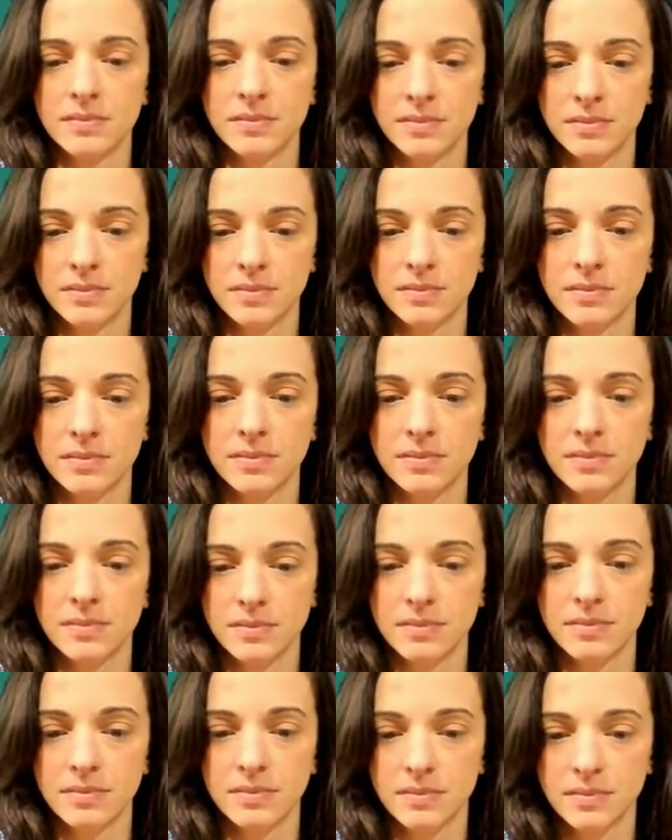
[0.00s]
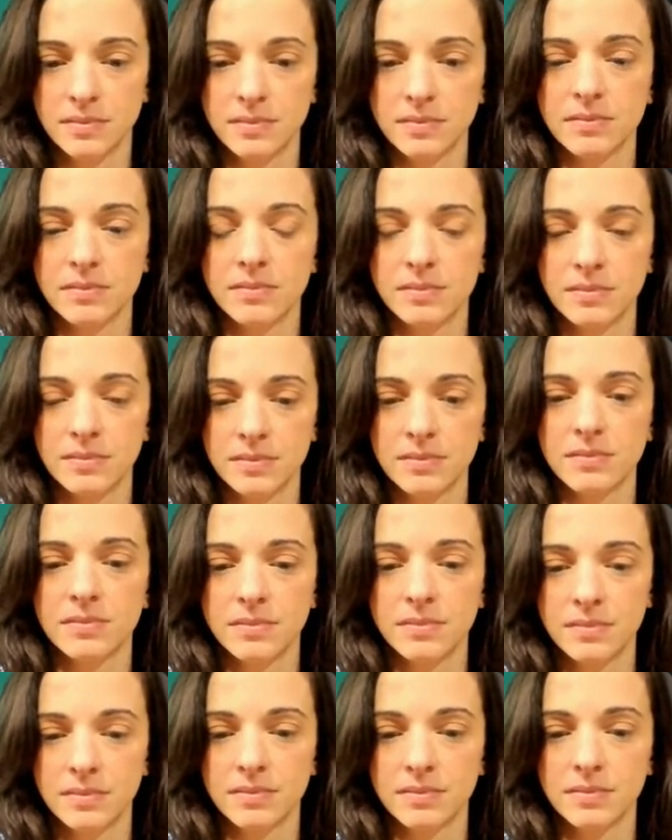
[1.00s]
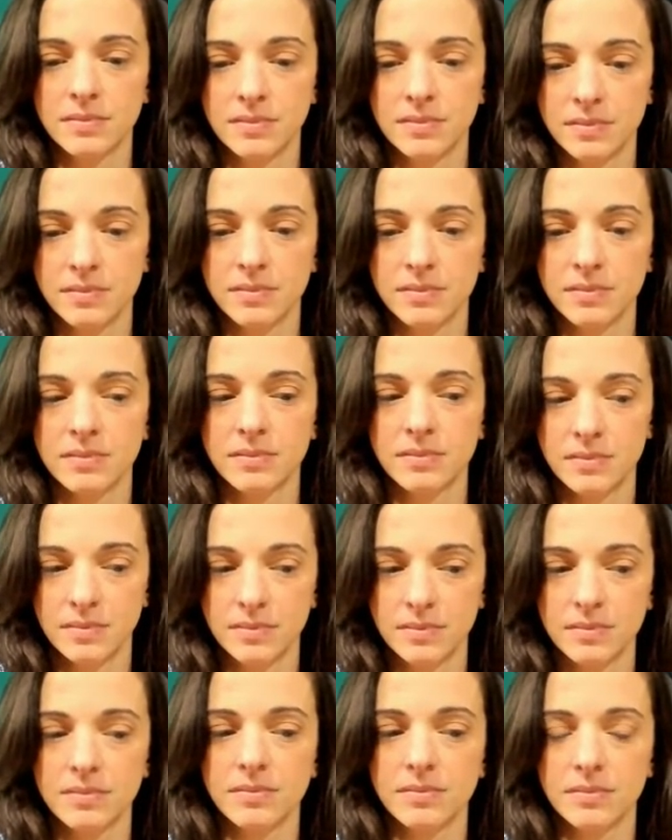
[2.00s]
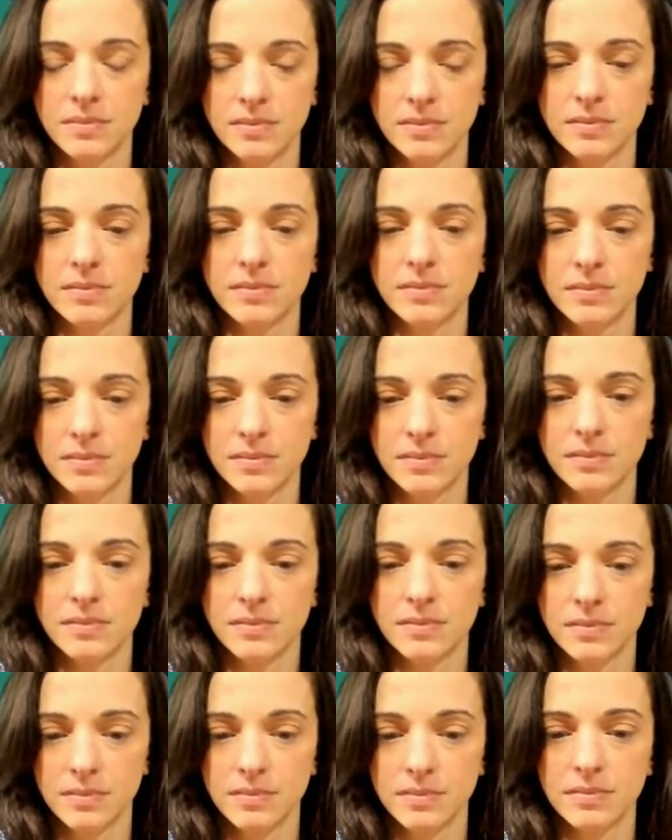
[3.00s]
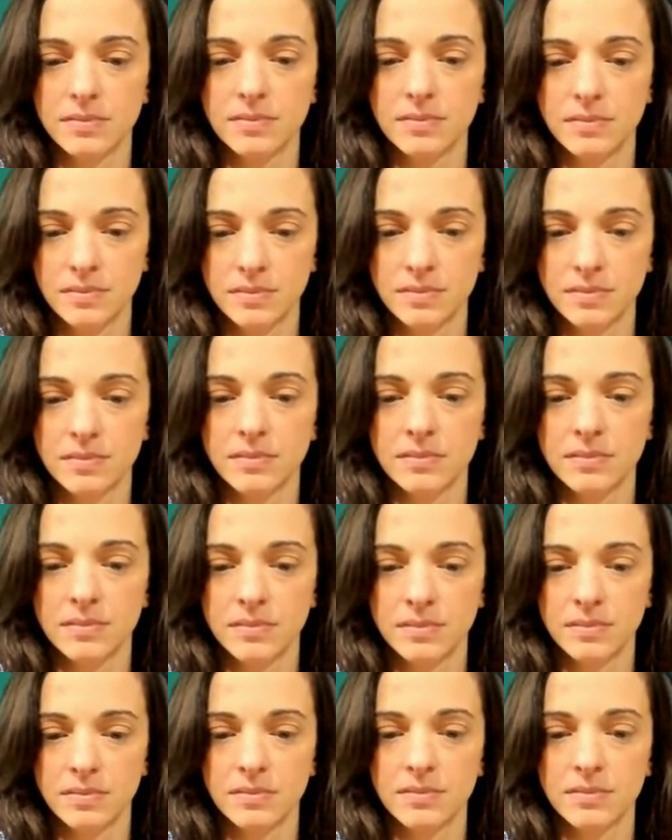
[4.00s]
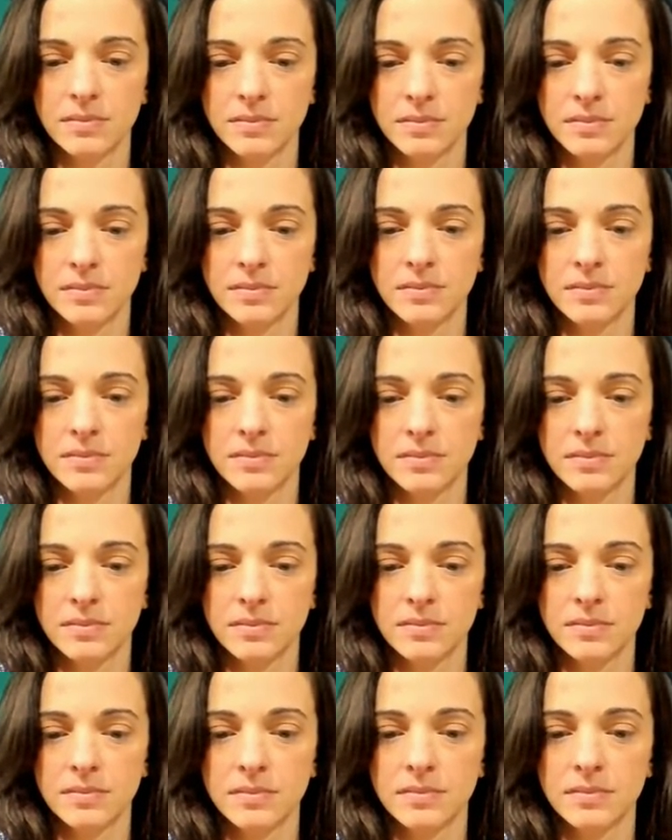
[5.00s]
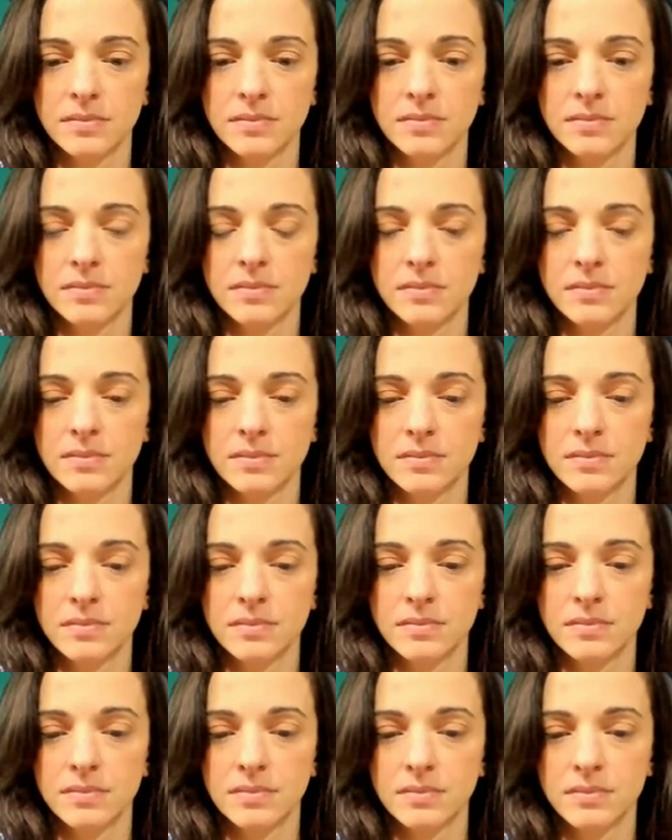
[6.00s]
The person shown says nothing.